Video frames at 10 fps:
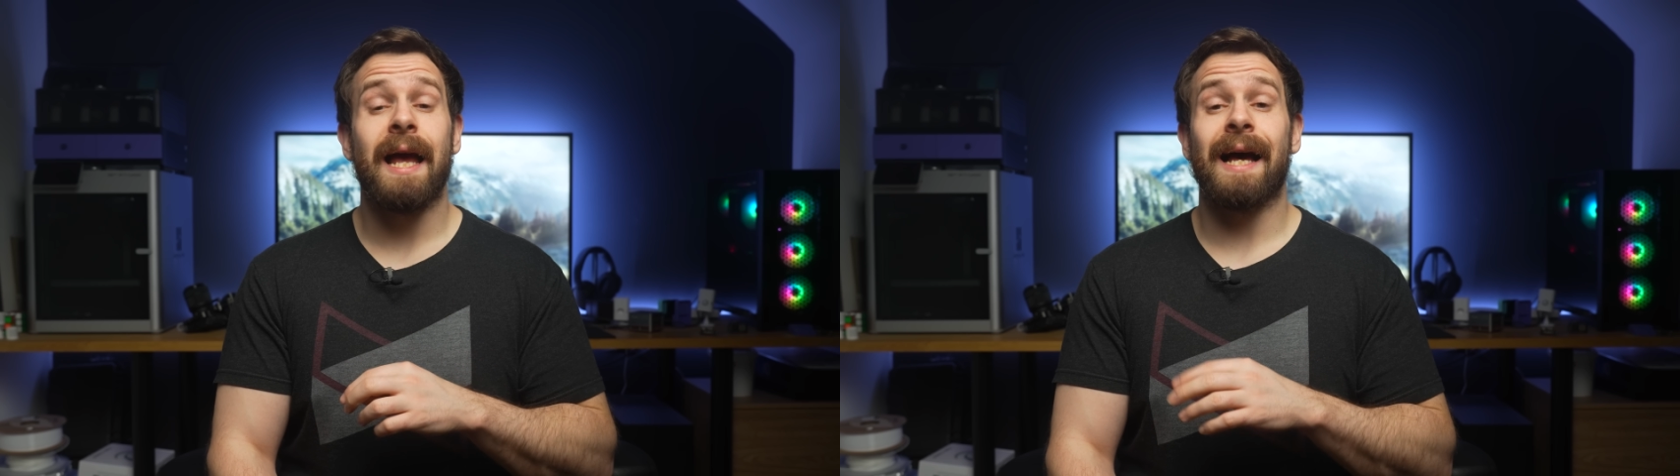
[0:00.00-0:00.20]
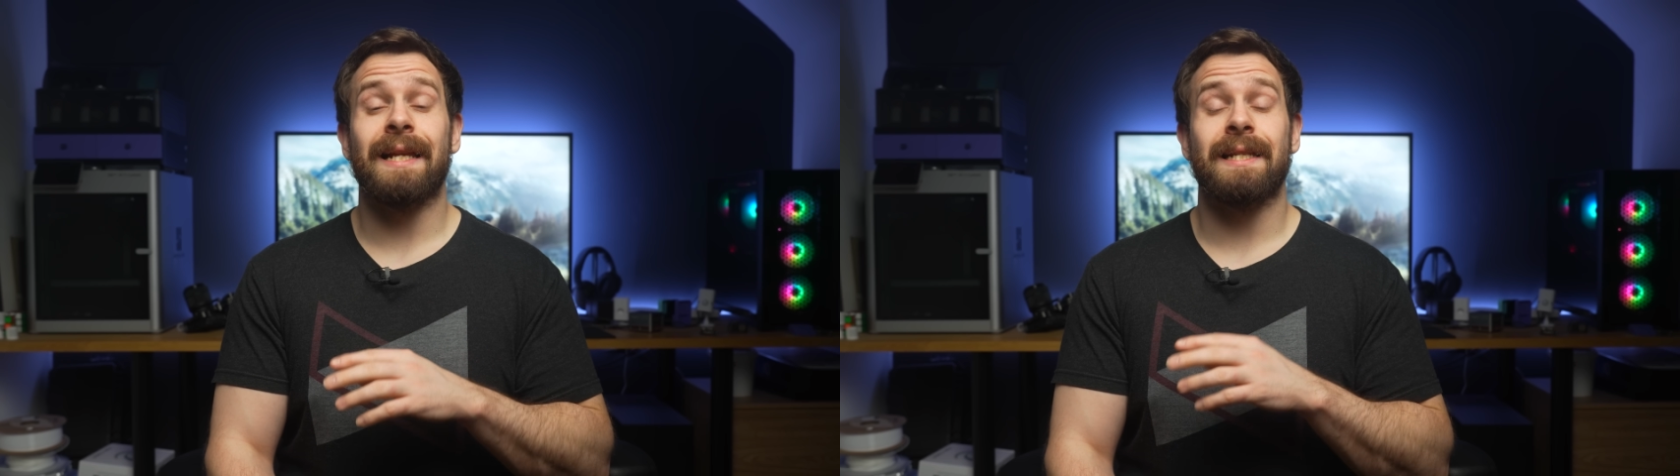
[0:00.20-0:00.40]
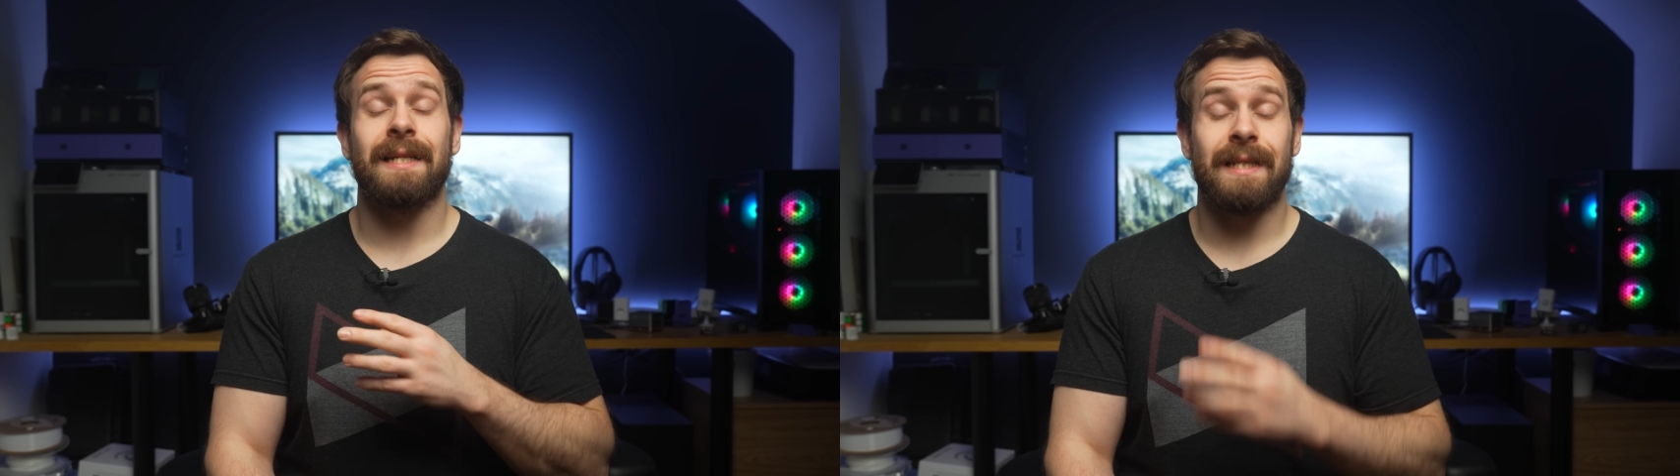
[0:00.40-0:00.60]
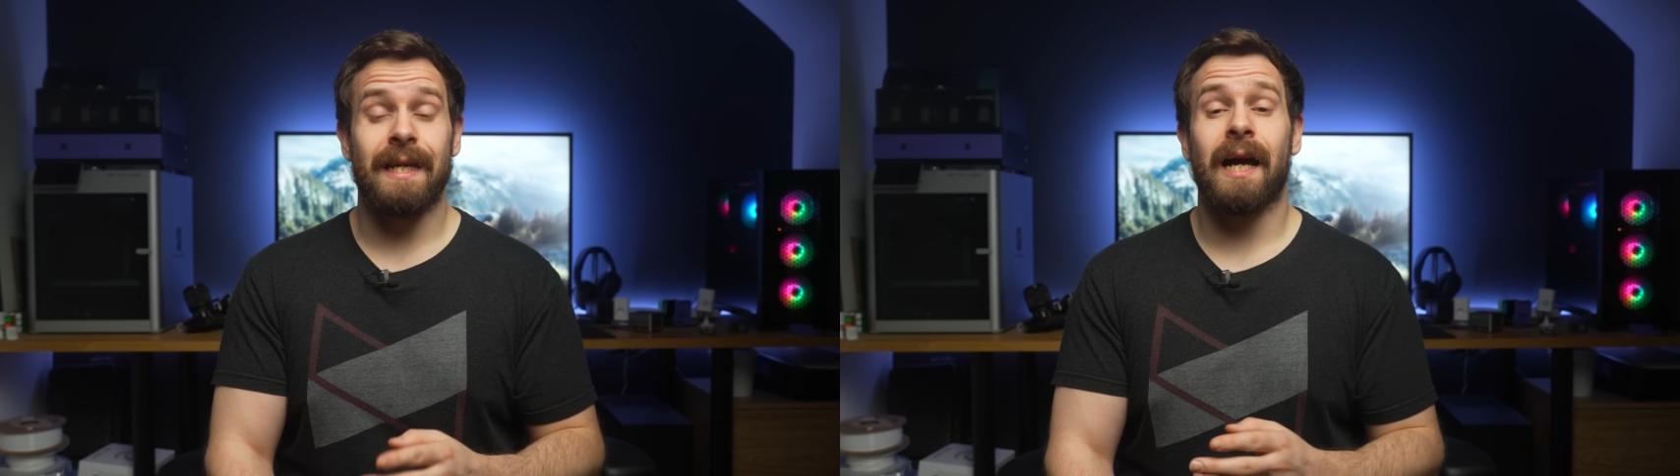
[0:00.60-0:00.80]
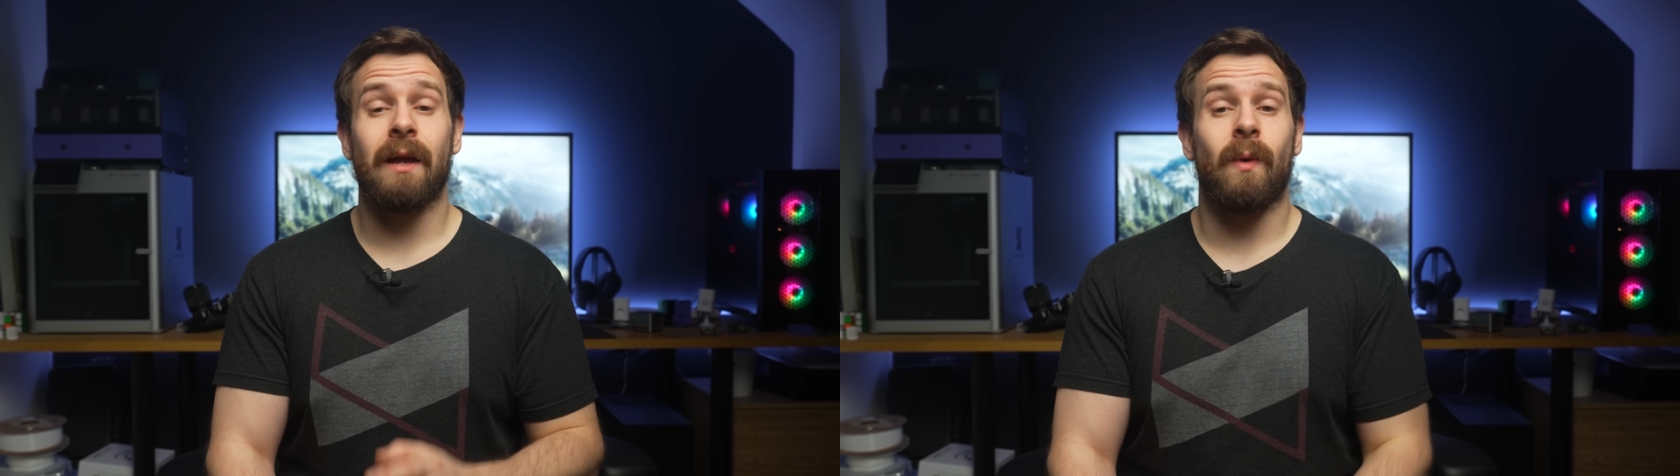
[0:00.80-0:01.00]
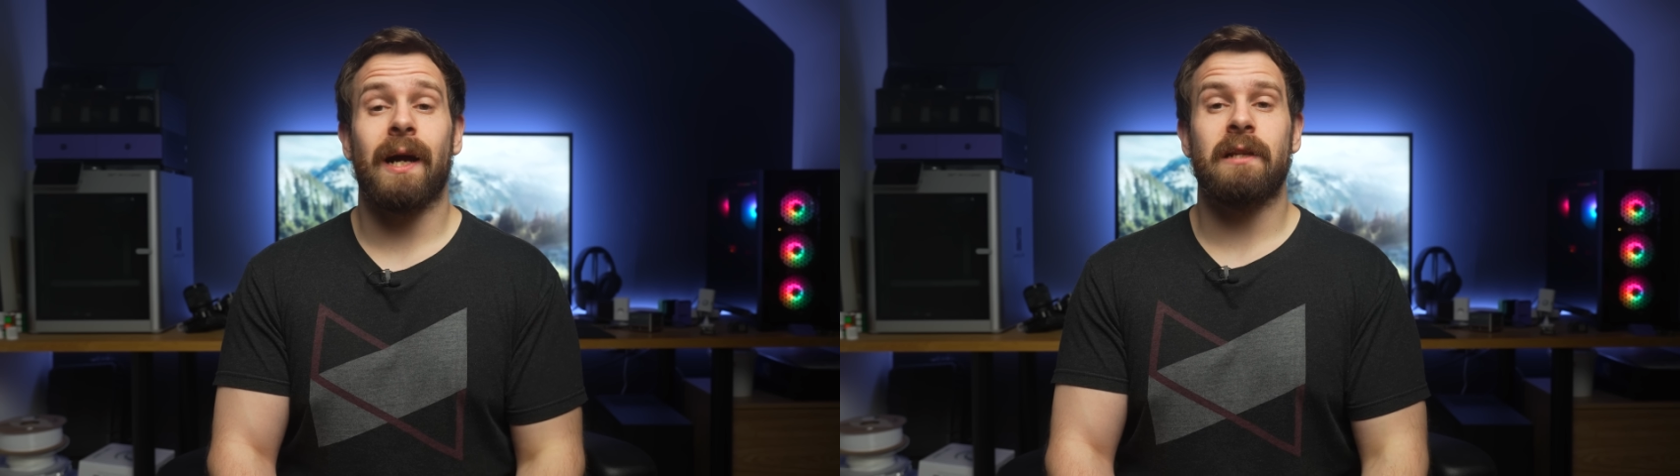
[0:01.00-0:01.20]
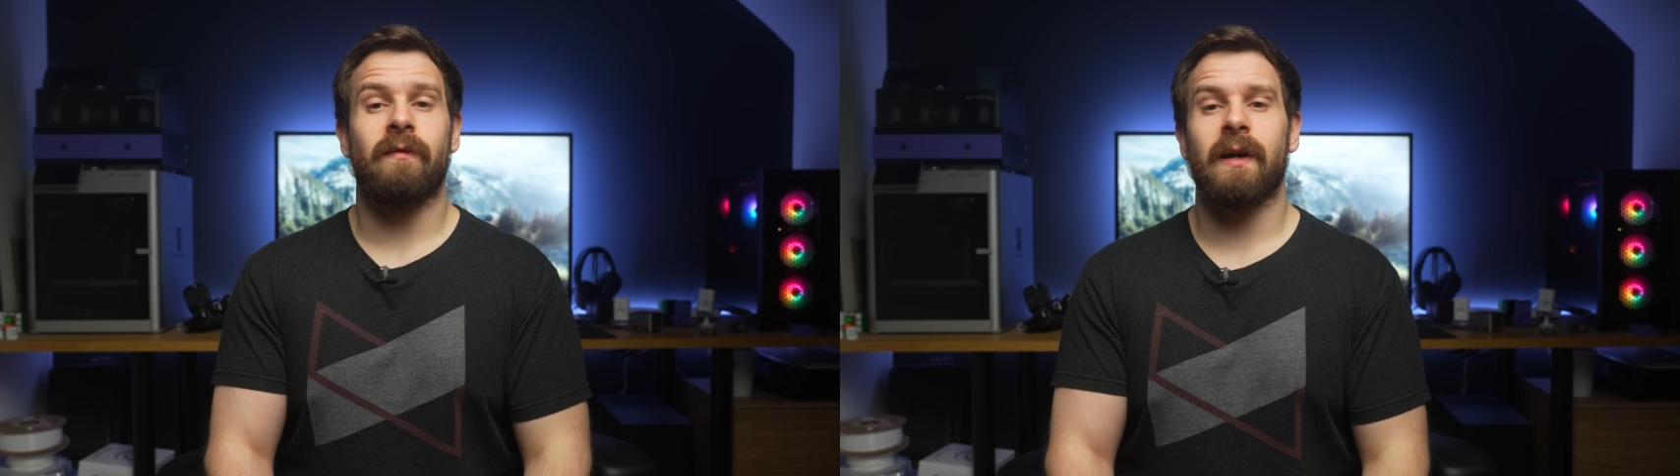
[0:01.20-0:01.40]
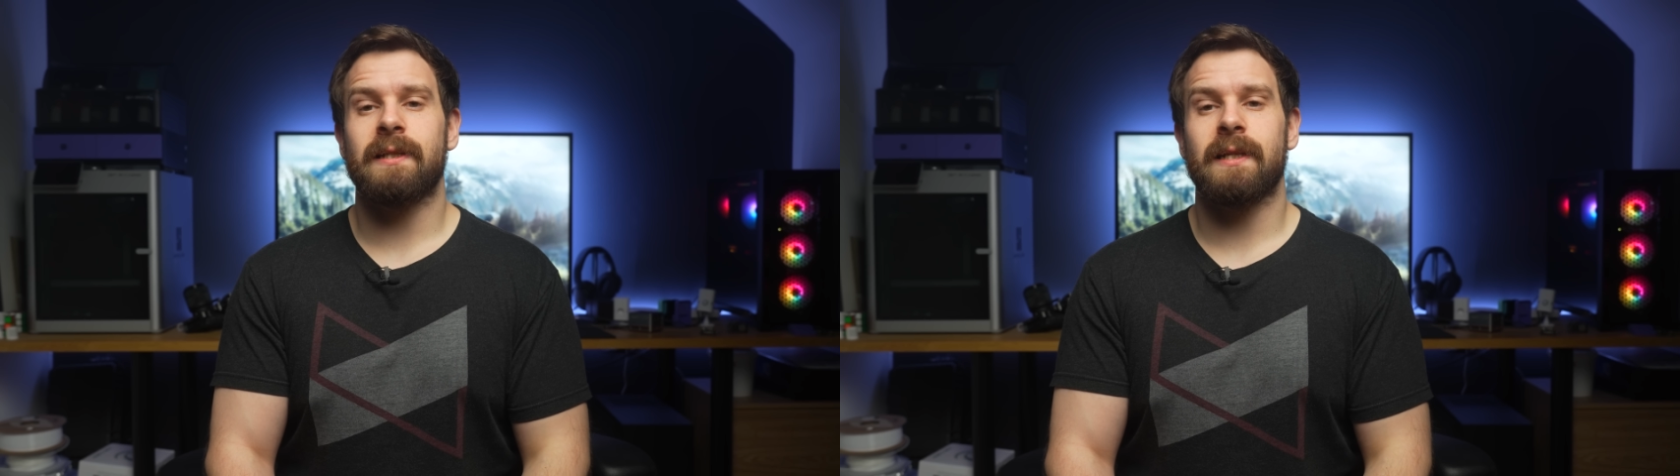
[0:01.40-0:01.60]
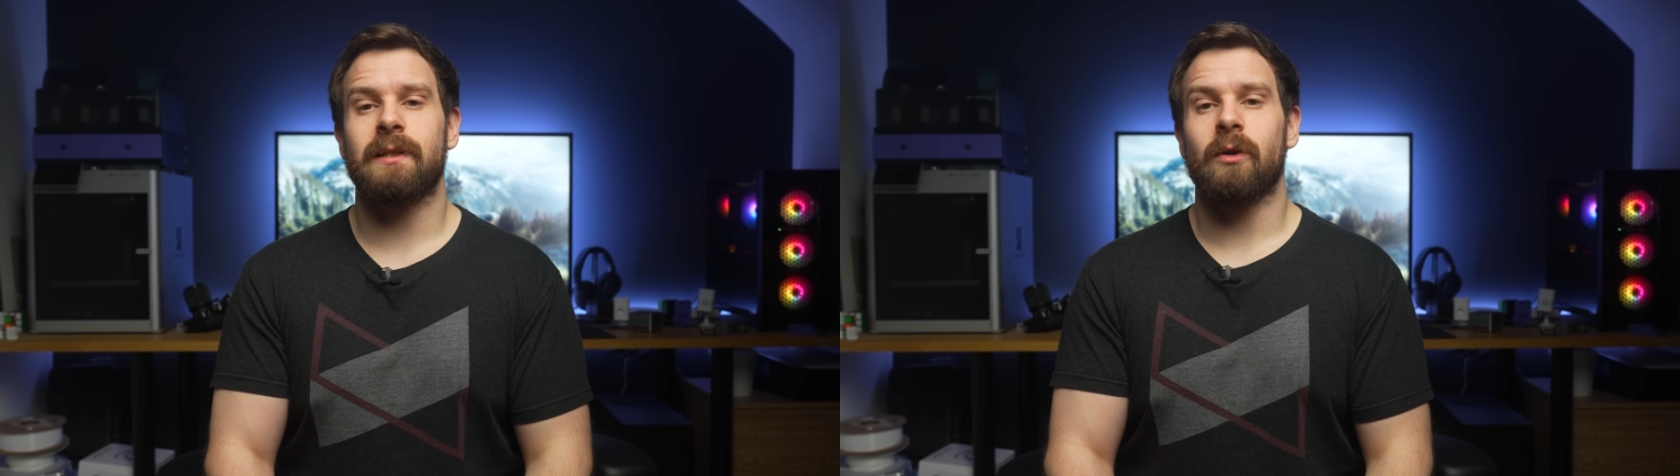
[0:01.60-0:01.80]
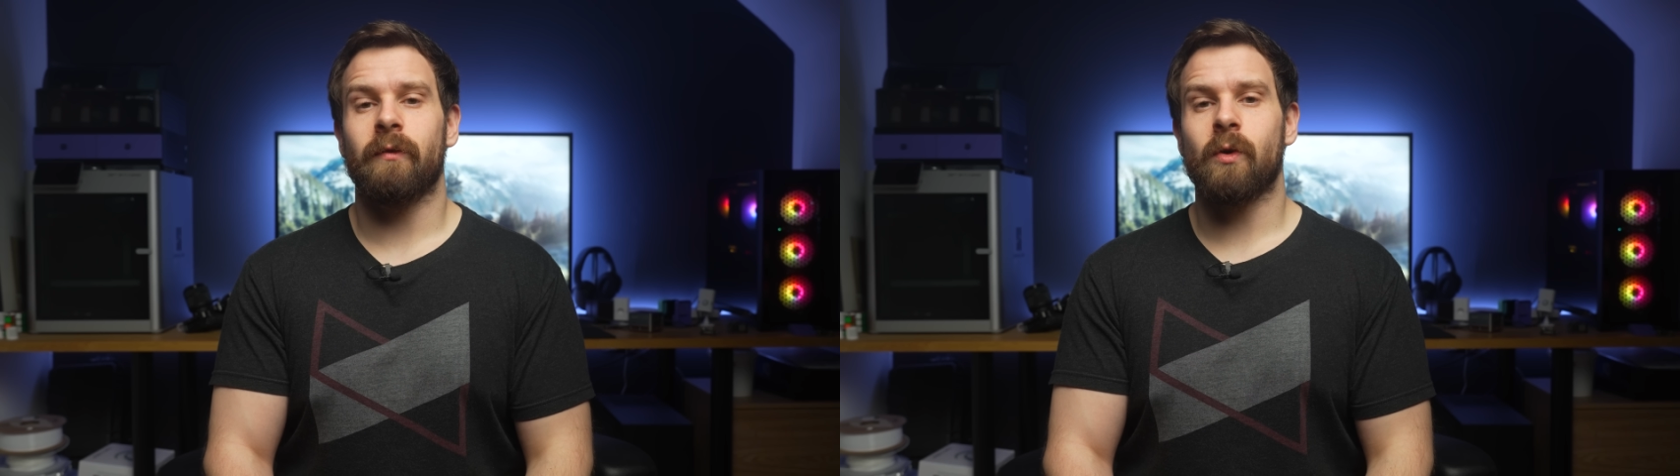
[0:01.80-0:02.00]
and D I Y
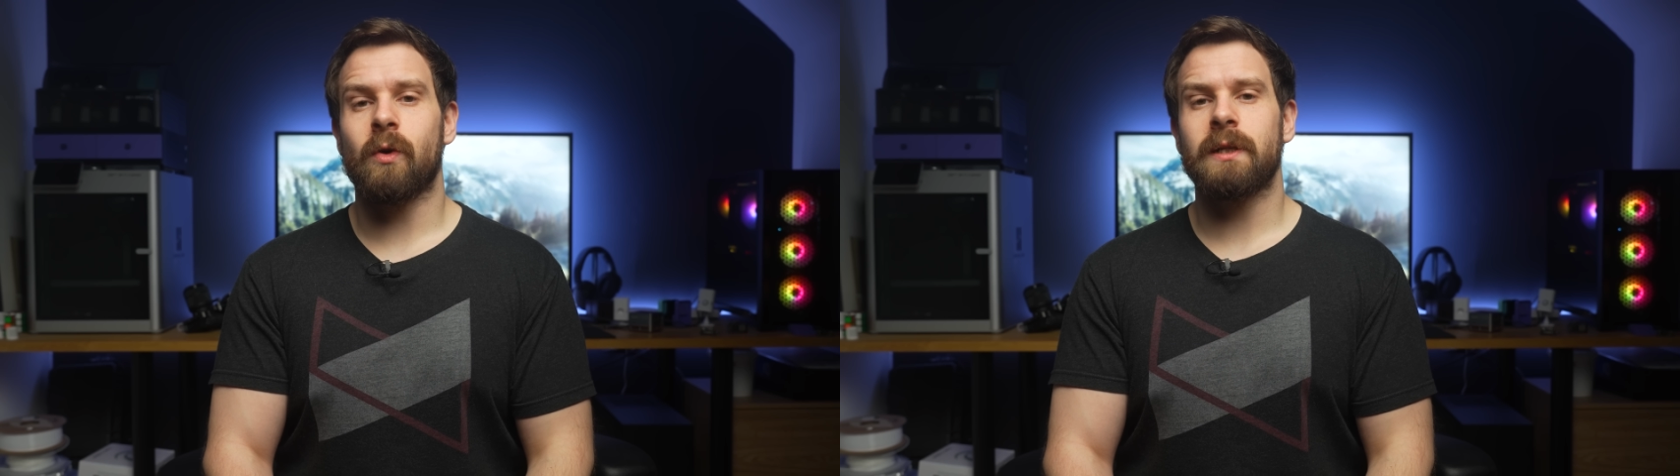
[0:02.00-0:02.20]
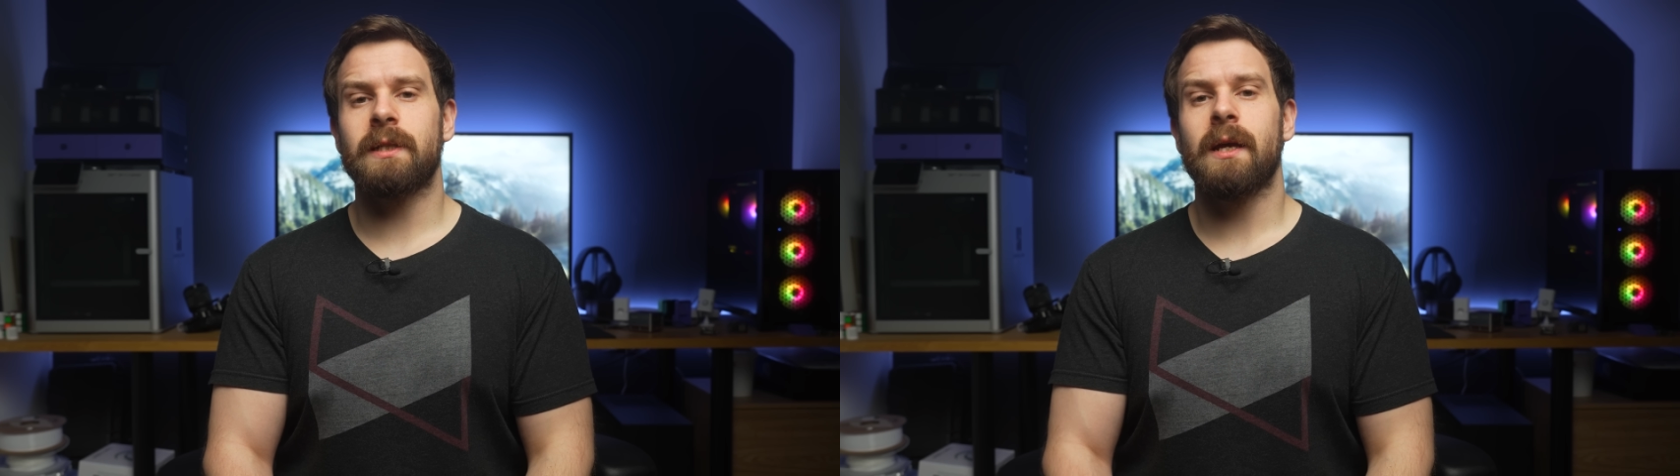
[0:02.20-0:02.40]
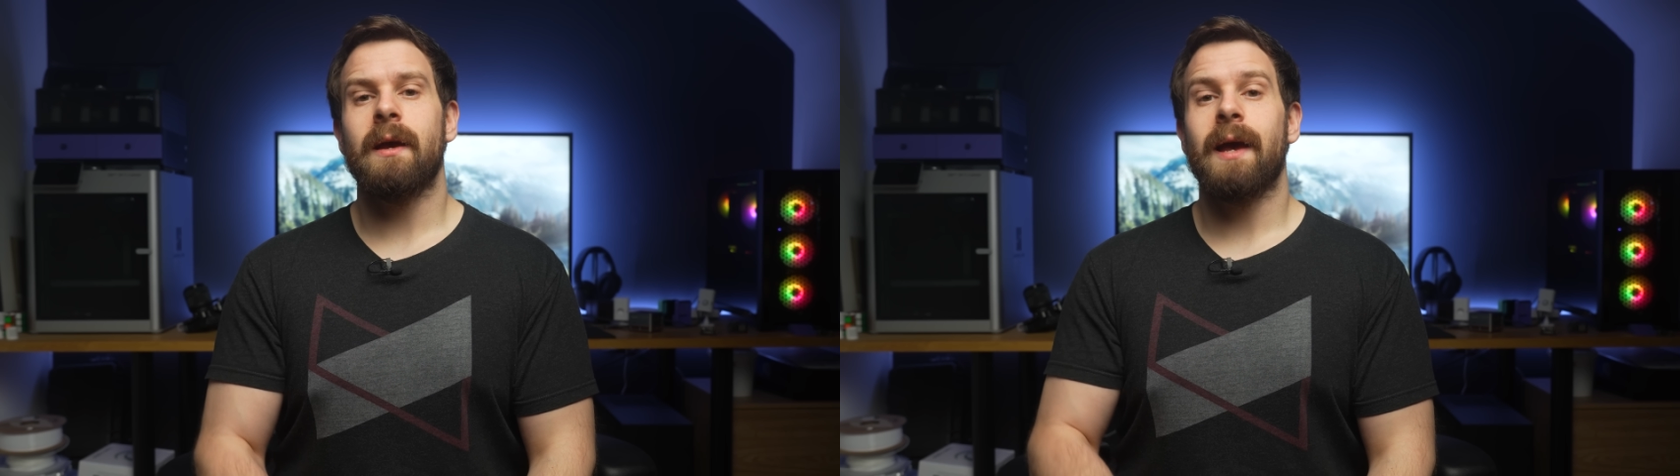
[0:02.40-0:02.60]
devices of course,